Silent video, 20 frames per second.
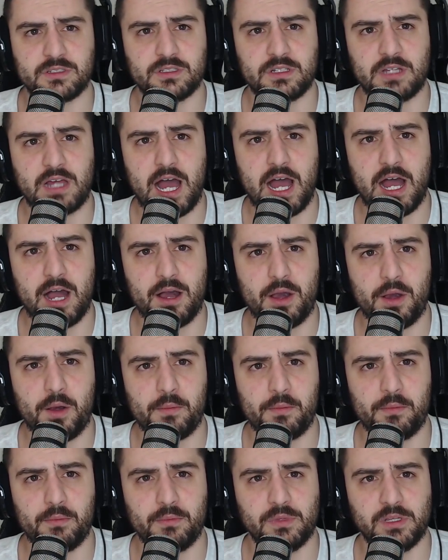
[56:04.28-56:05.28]

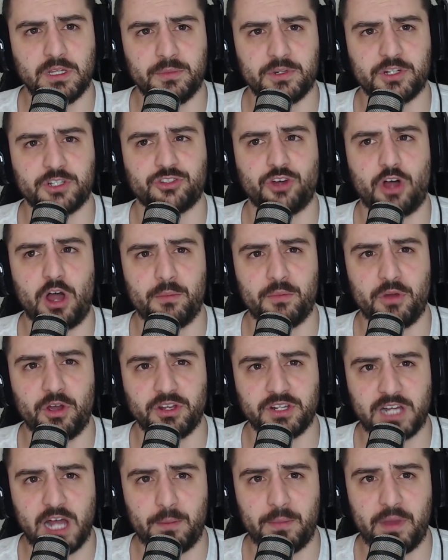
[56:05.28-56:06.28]
limited time
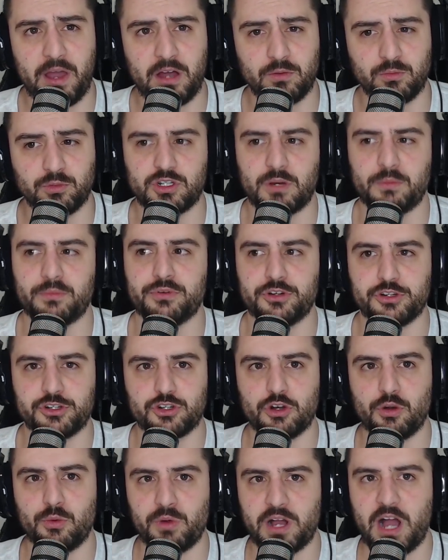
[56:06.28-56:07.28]
mode come out, which I'm pretty
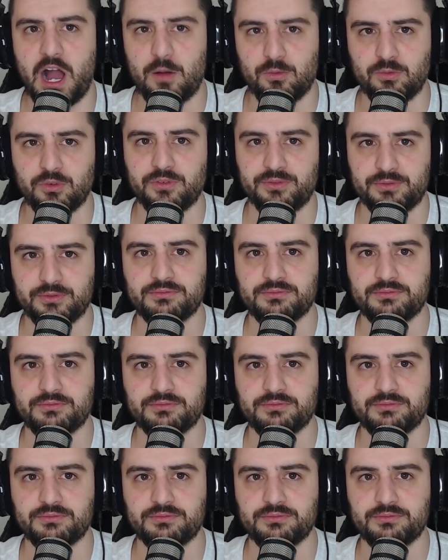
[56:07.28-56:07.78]
sure will come with